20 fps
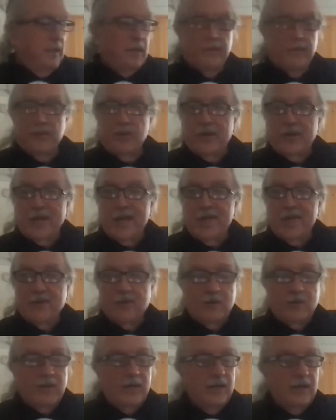although I have it
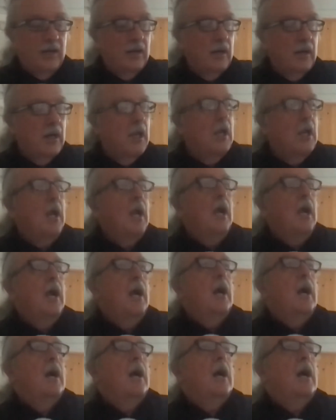right here,
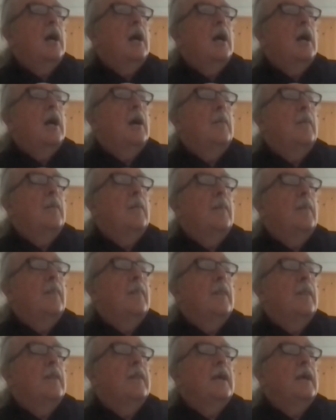
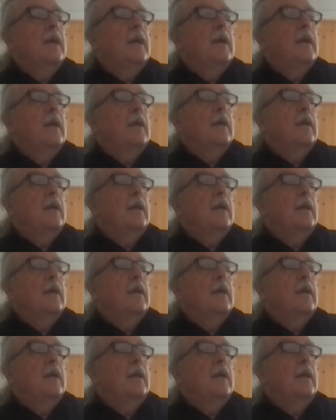that